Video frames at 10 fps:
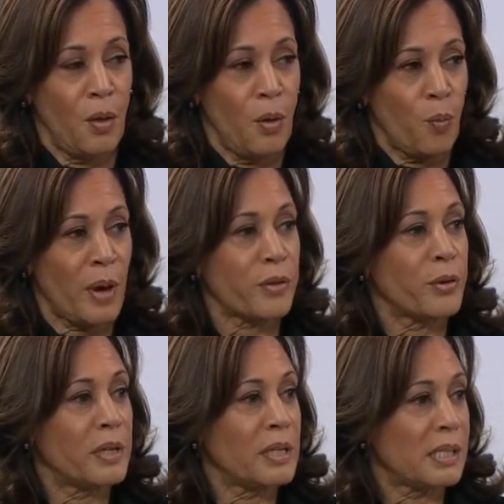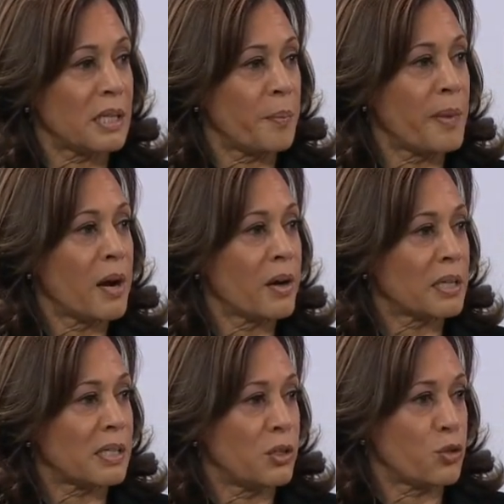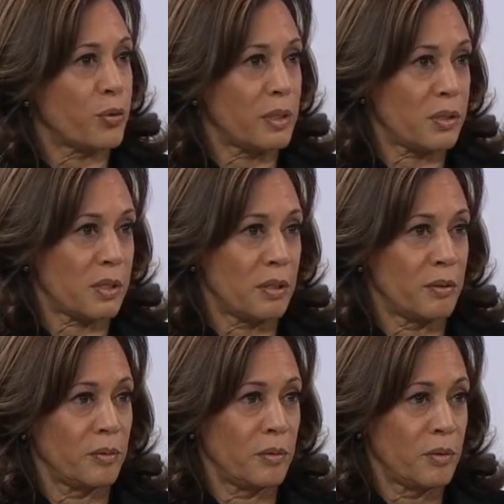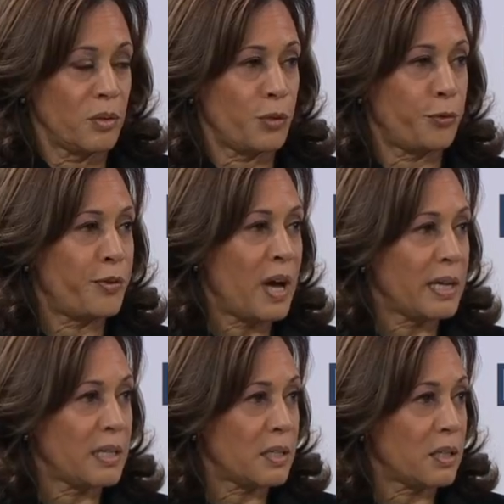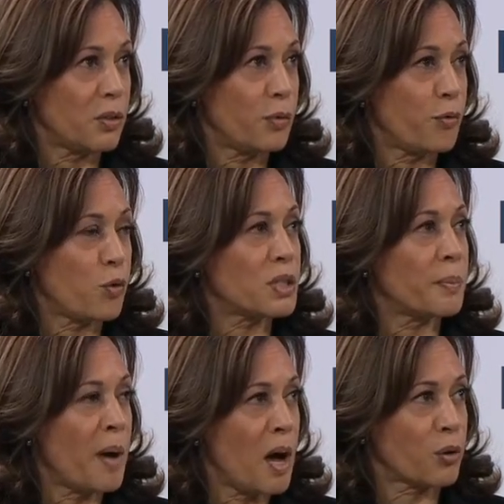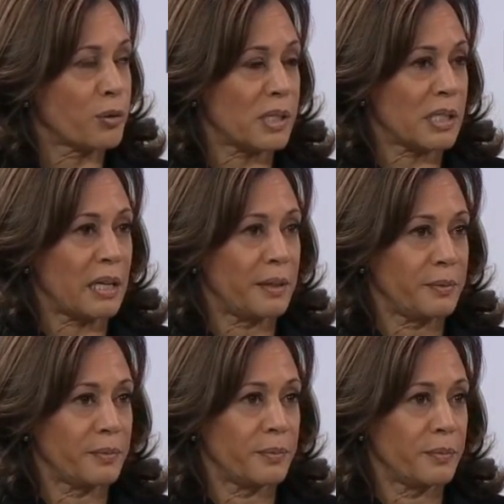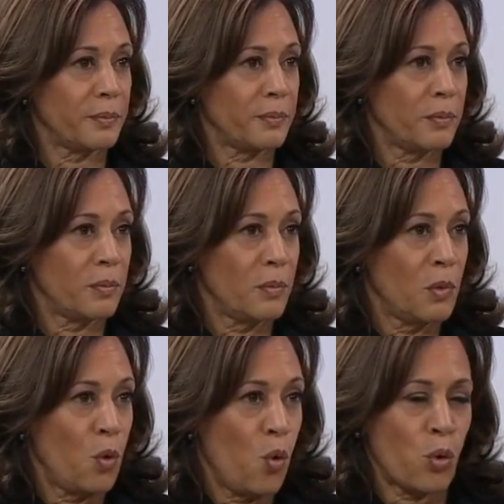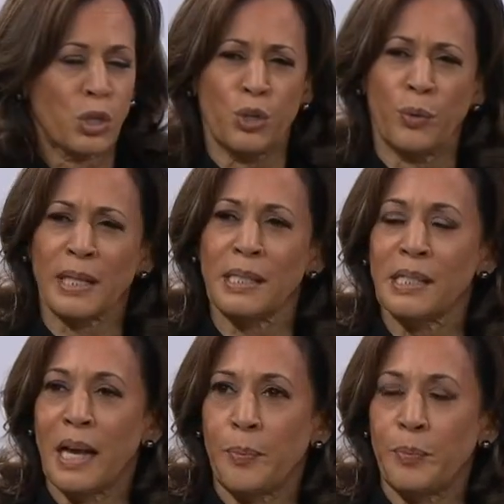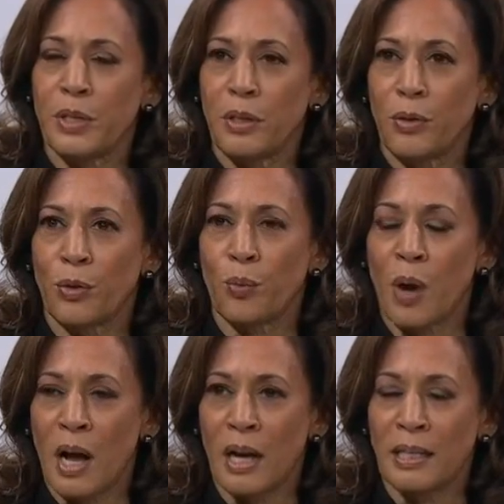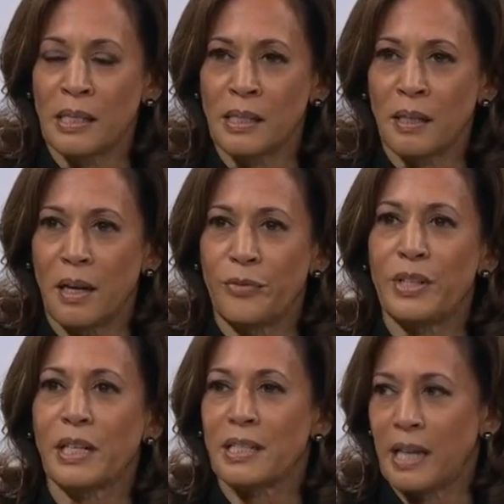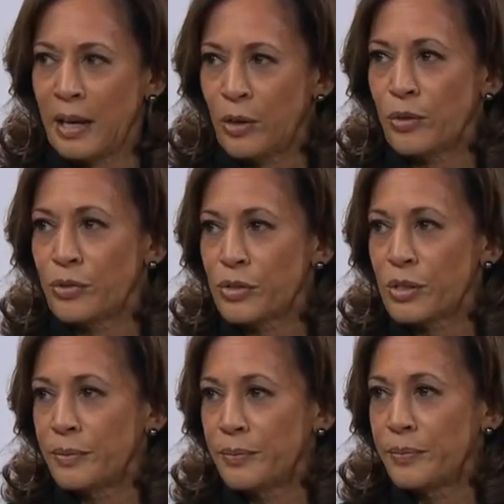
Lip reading: Whether it is in America's interest to fight for democracy, or to accept the rise of dictators.